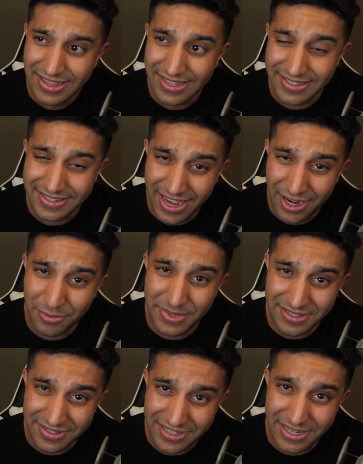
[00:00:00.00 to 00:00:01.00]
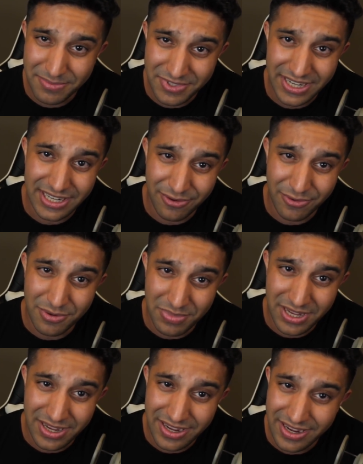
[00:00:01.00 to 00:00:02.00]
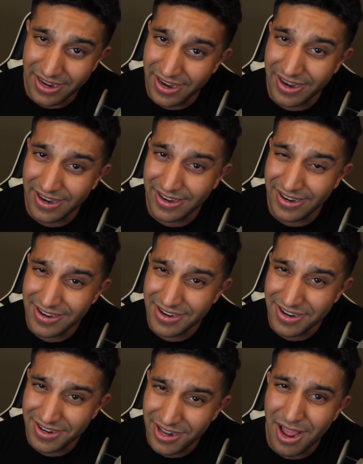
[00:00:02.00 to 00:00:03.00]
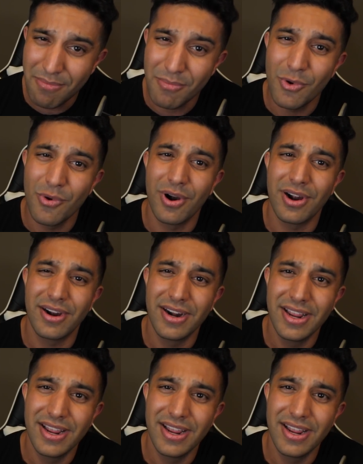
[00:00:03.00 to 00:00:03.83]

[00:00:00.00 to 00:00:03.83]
The settlement seems like it would be a lot more